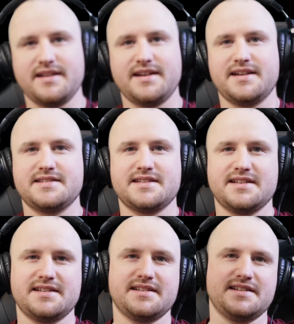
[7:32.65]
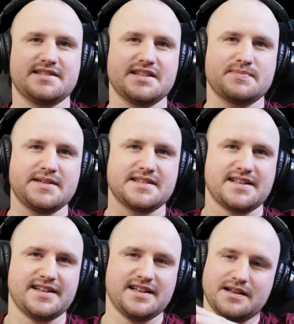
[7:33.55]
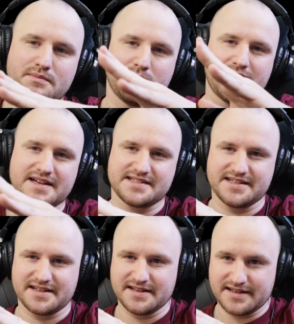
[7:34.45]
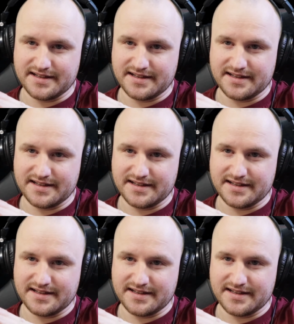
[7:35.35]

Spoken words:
and it's just basically a lump of plastic.